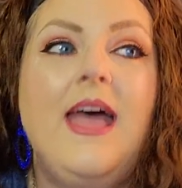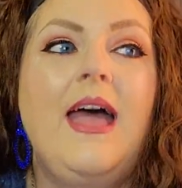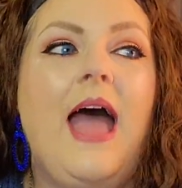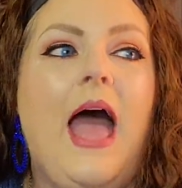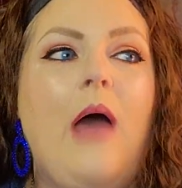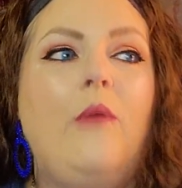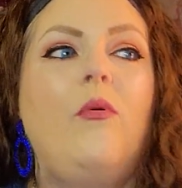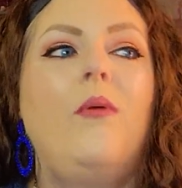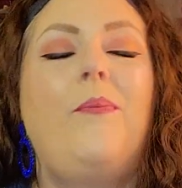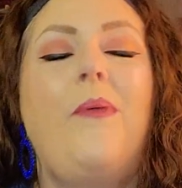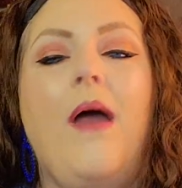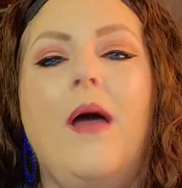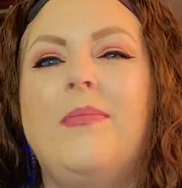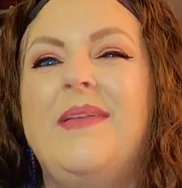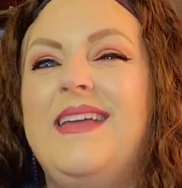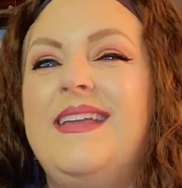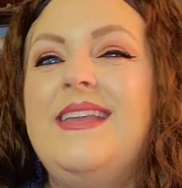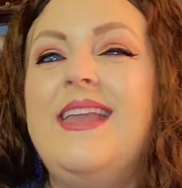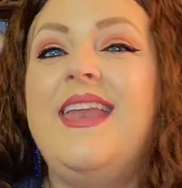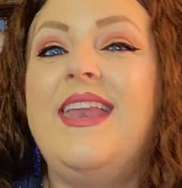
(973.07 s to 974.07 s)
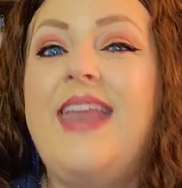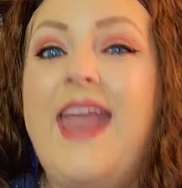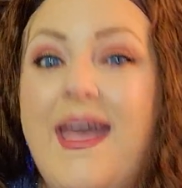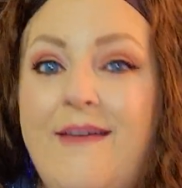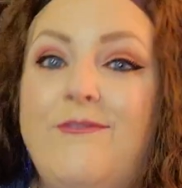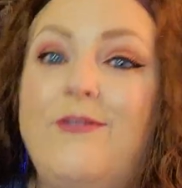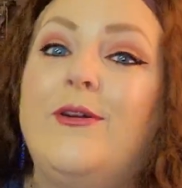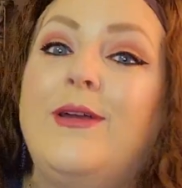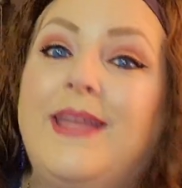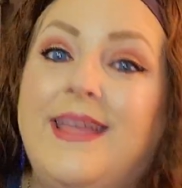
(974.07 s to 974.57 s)
I will probably
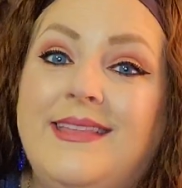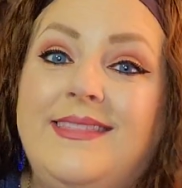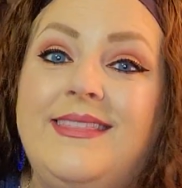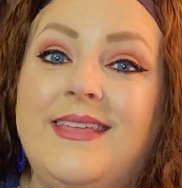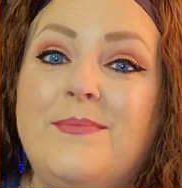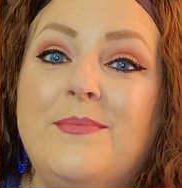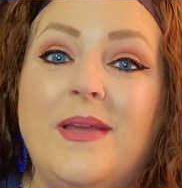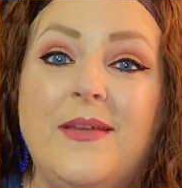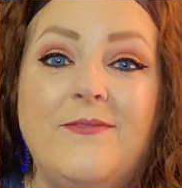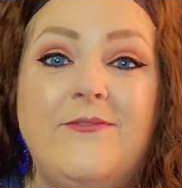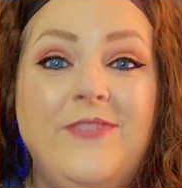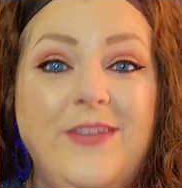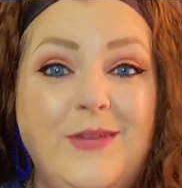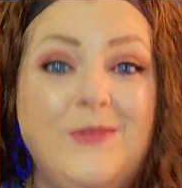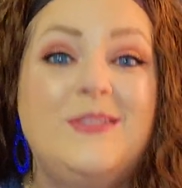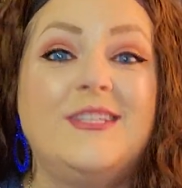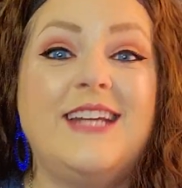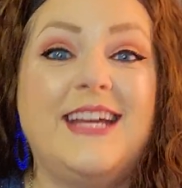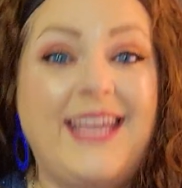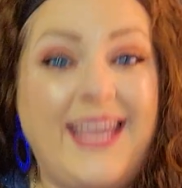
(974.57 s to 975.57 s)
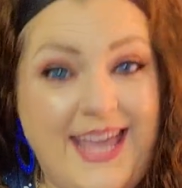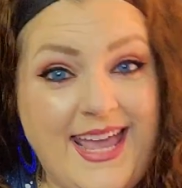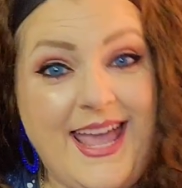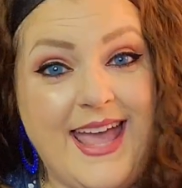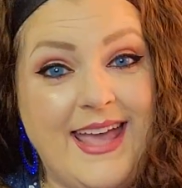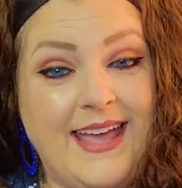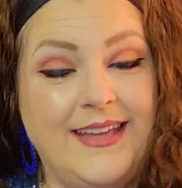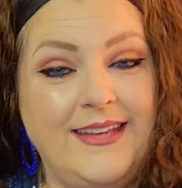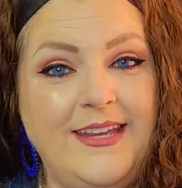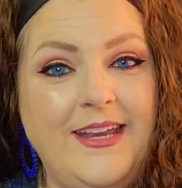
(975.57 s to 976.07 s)
never get them confused
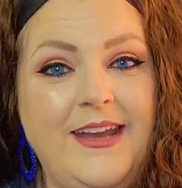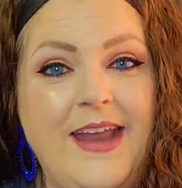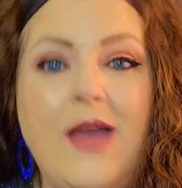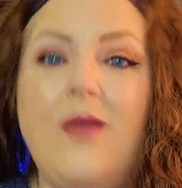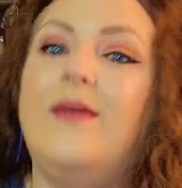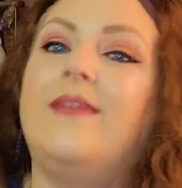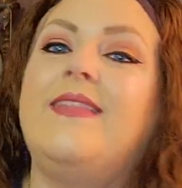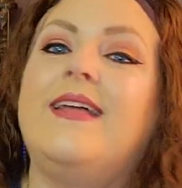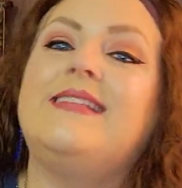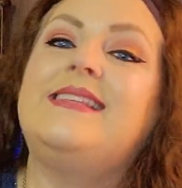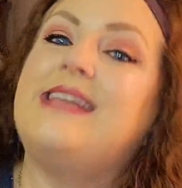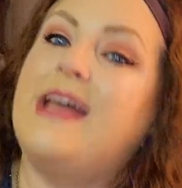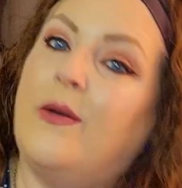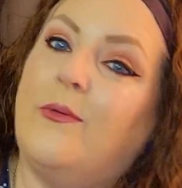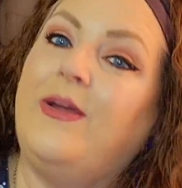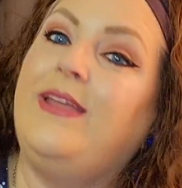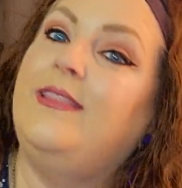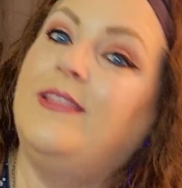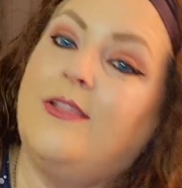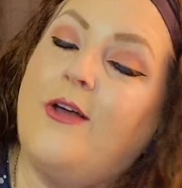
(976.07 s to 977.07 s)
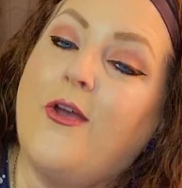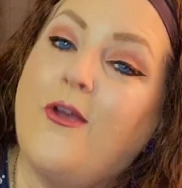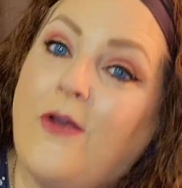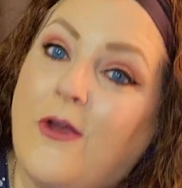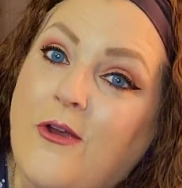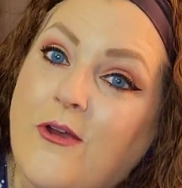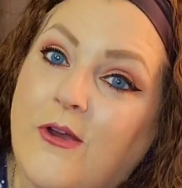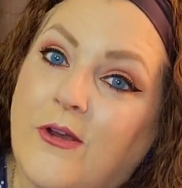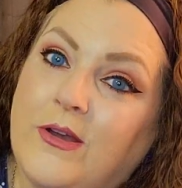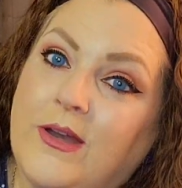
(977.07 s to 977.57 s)
again, you know, and that's how we
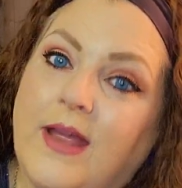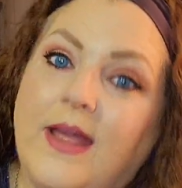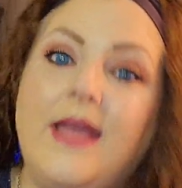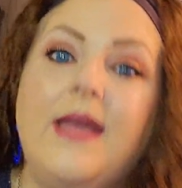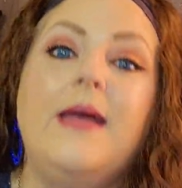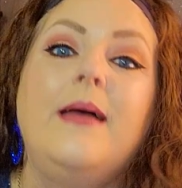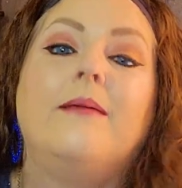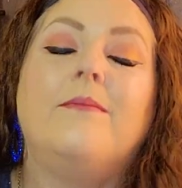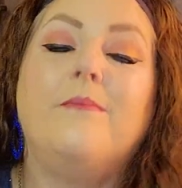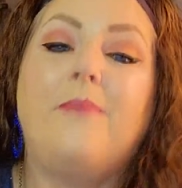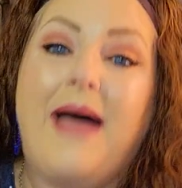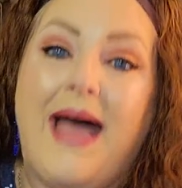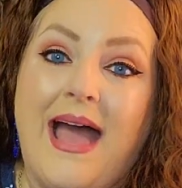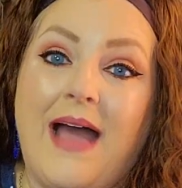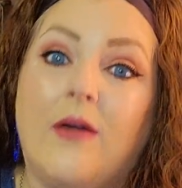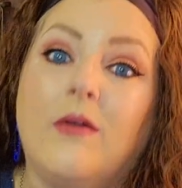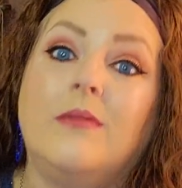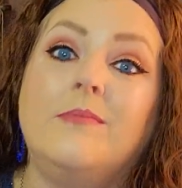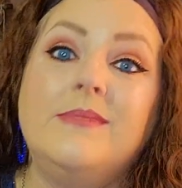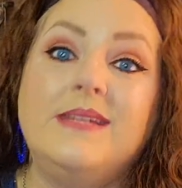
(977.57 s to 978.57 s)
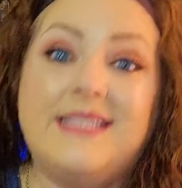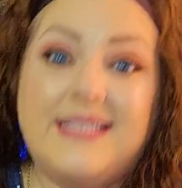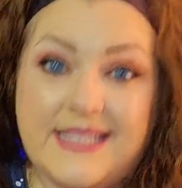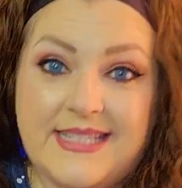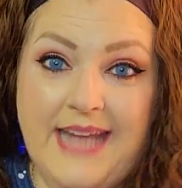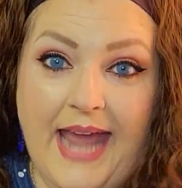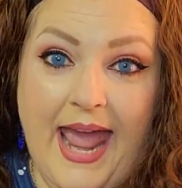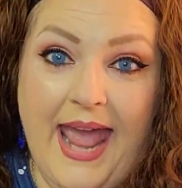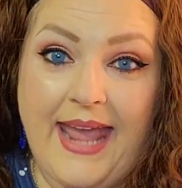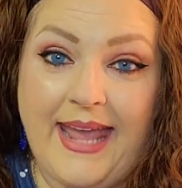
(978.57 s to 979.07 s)
learn by our
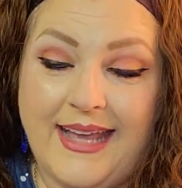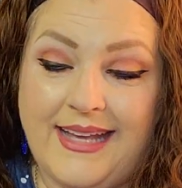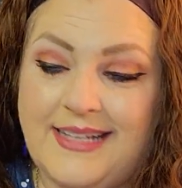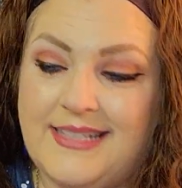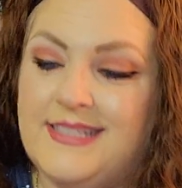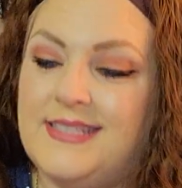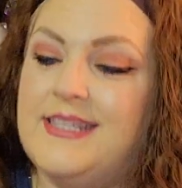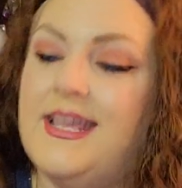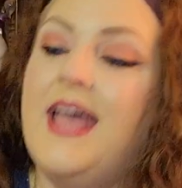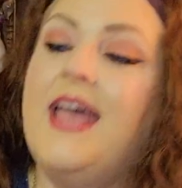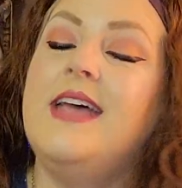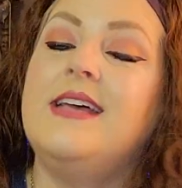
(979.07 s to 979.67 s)
mistakes.